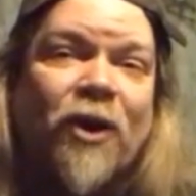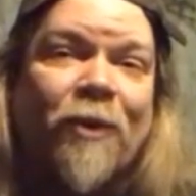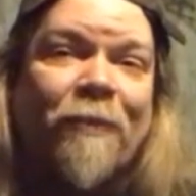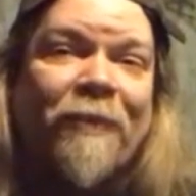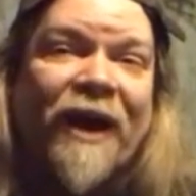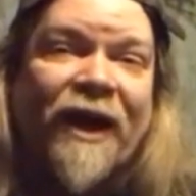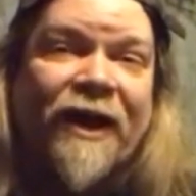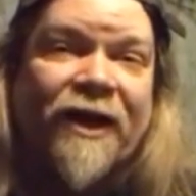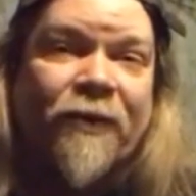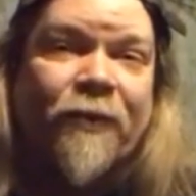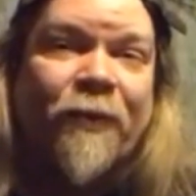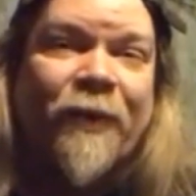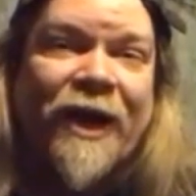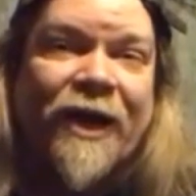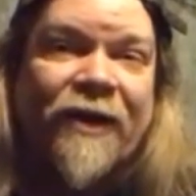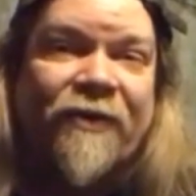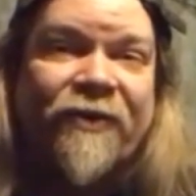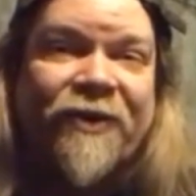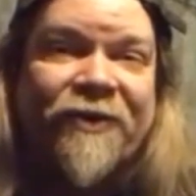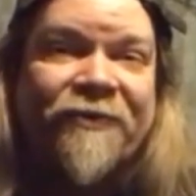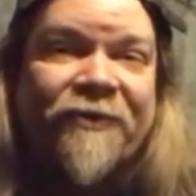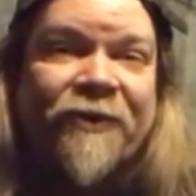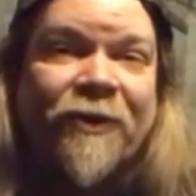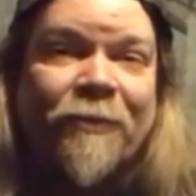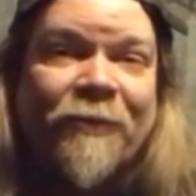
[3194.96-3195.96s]
back and we had to
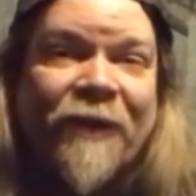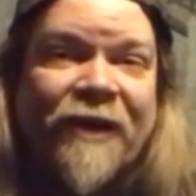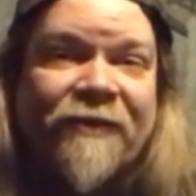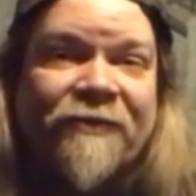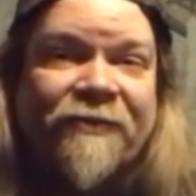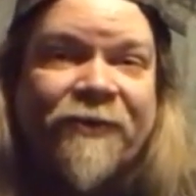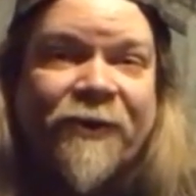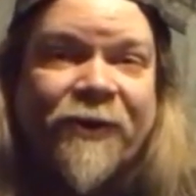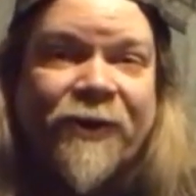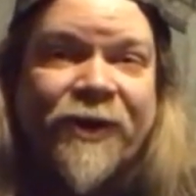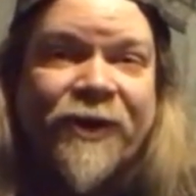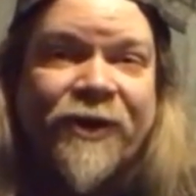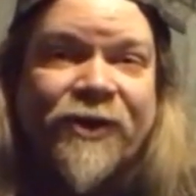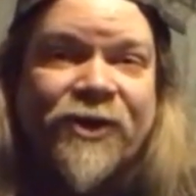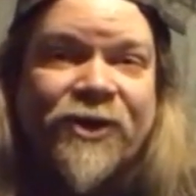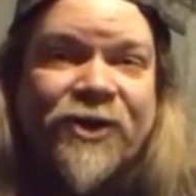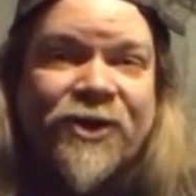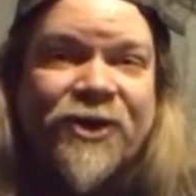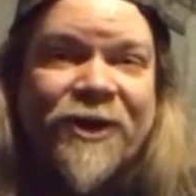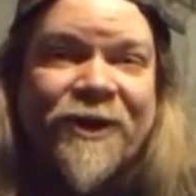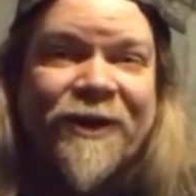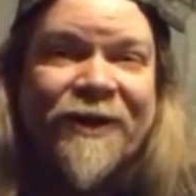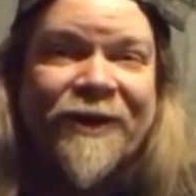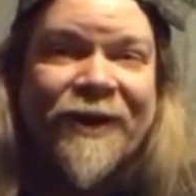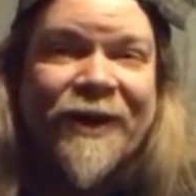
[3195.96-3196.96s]
refilm that footage.
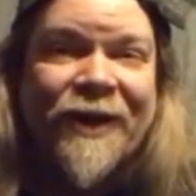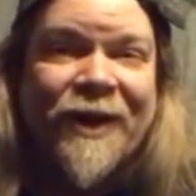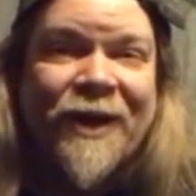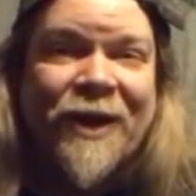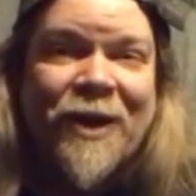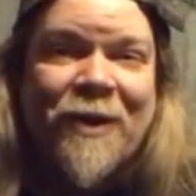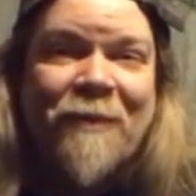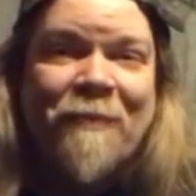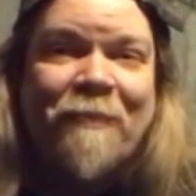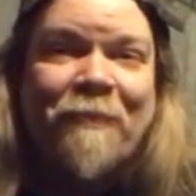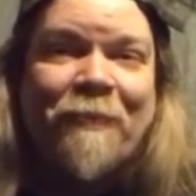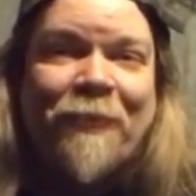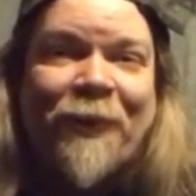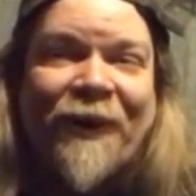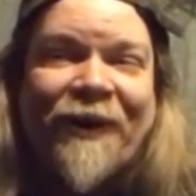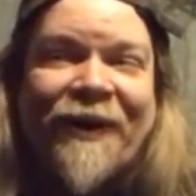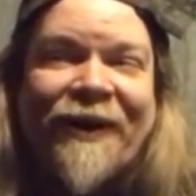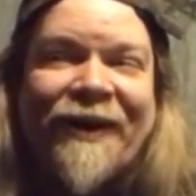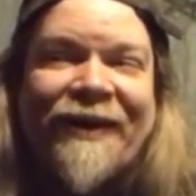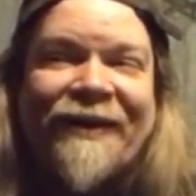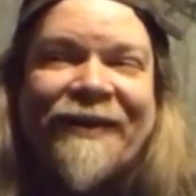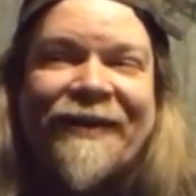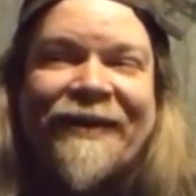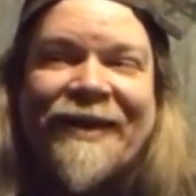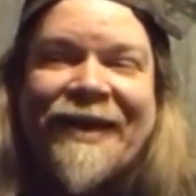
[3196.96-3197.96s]
Yeah. But
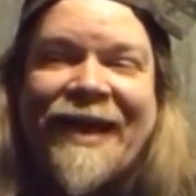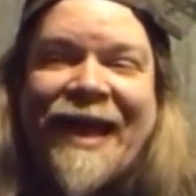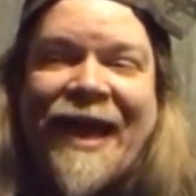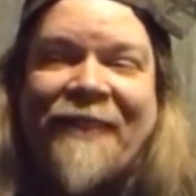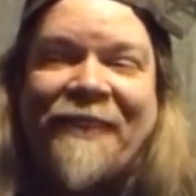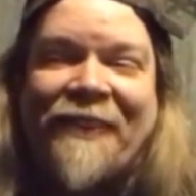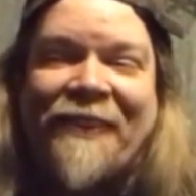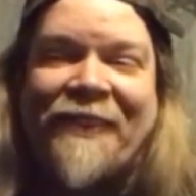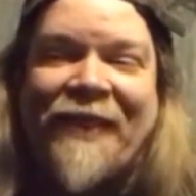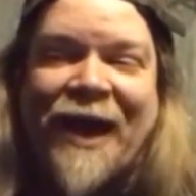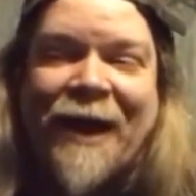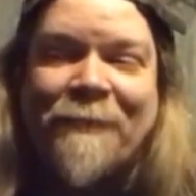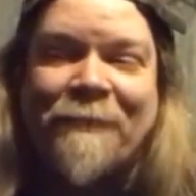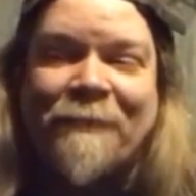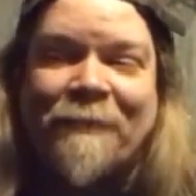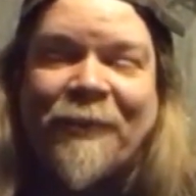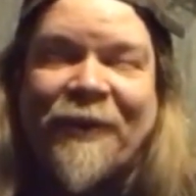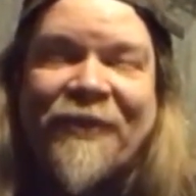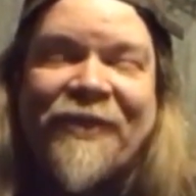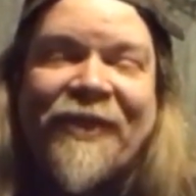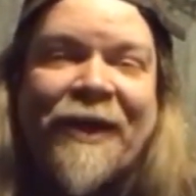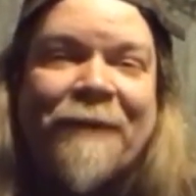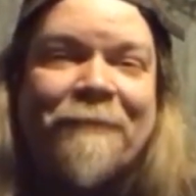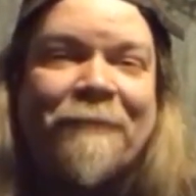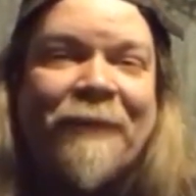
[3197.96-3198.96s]
at that,
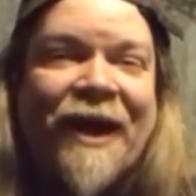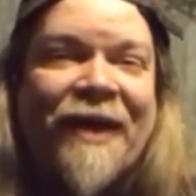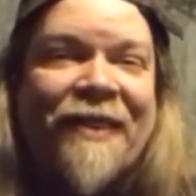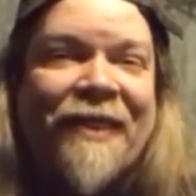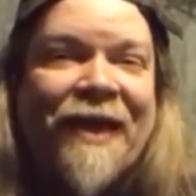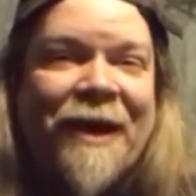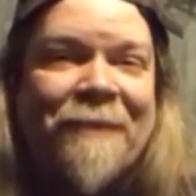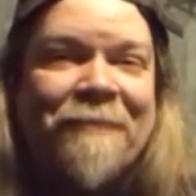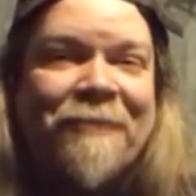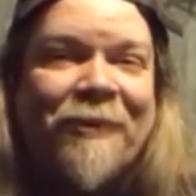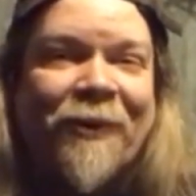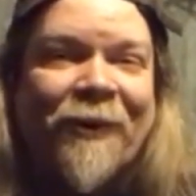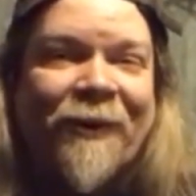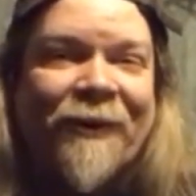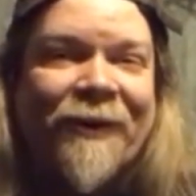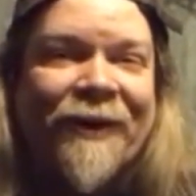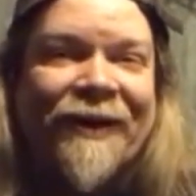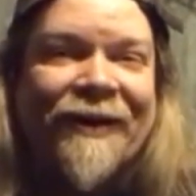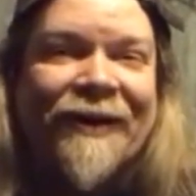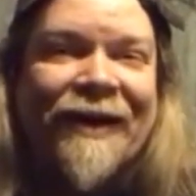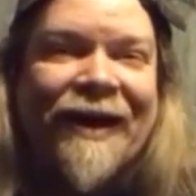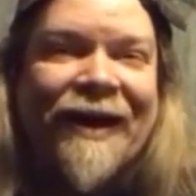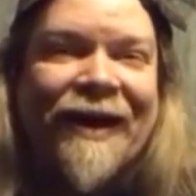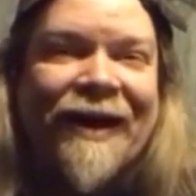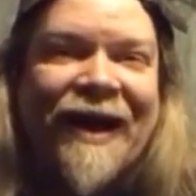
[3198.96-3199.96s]
but then by that point,
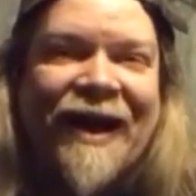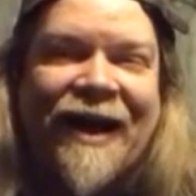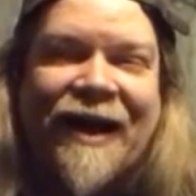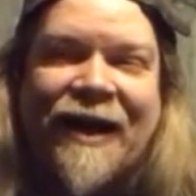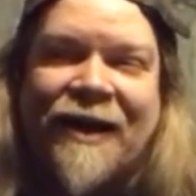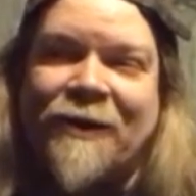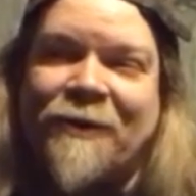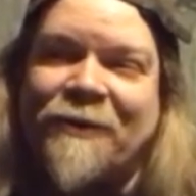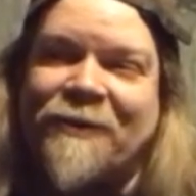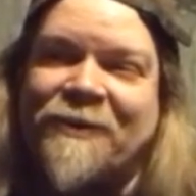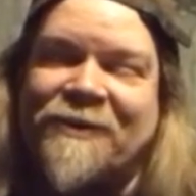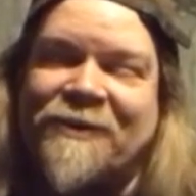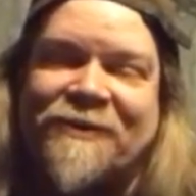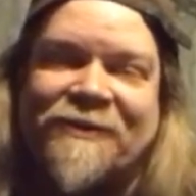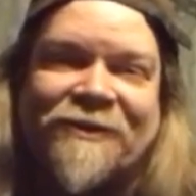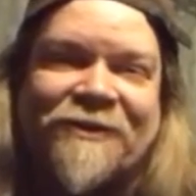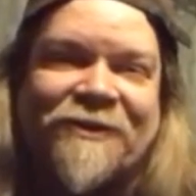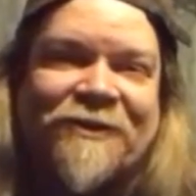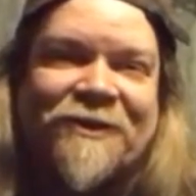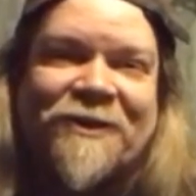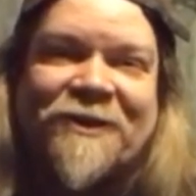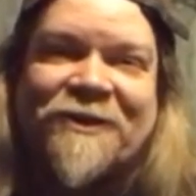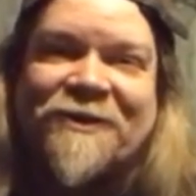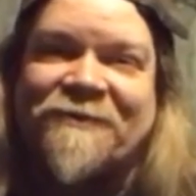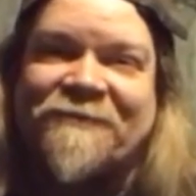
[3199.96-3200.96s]
I was
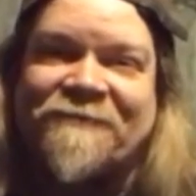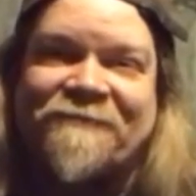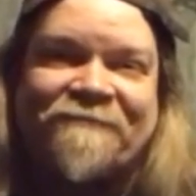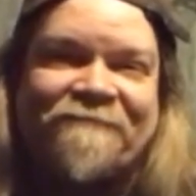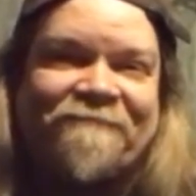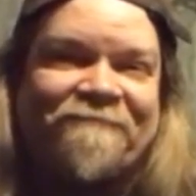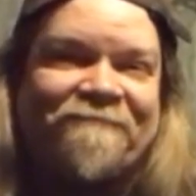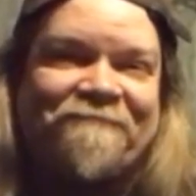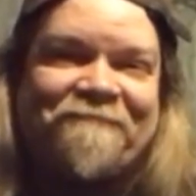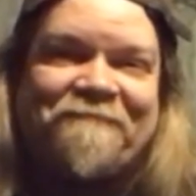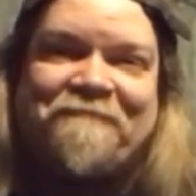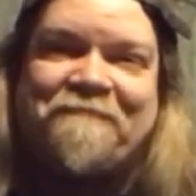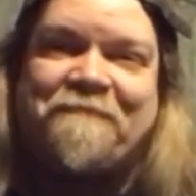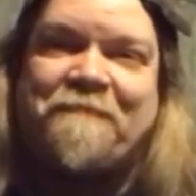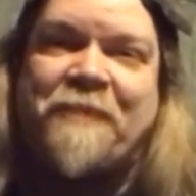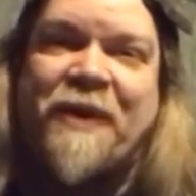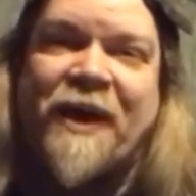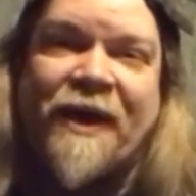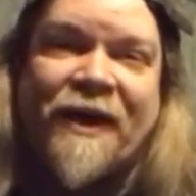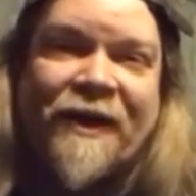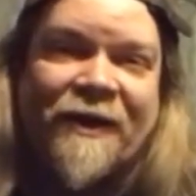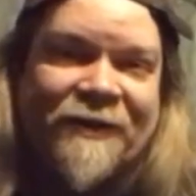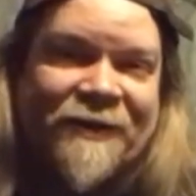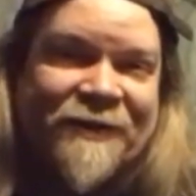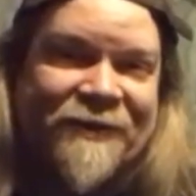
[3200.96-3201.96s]
just
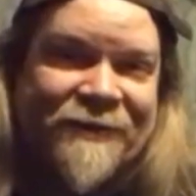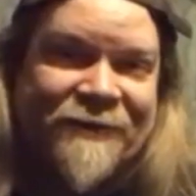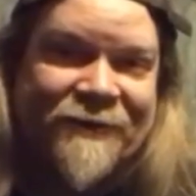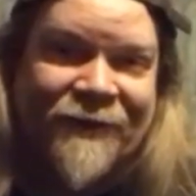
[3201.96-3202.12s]
pissed.